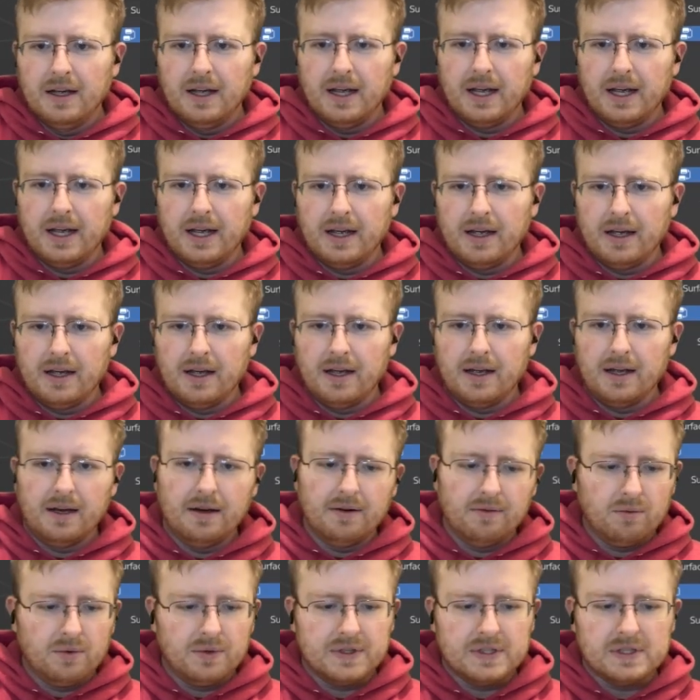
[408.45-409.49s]

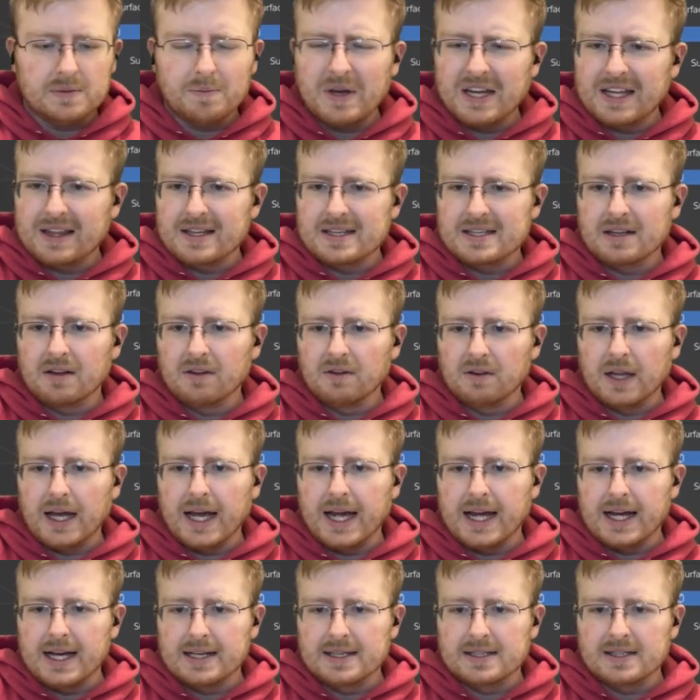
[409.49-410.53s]
And we'll just make this
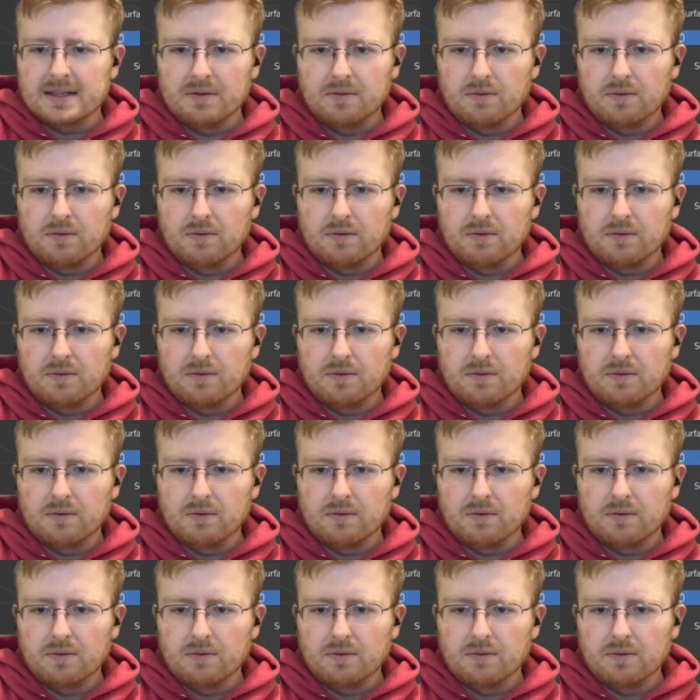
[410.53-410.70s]
glass,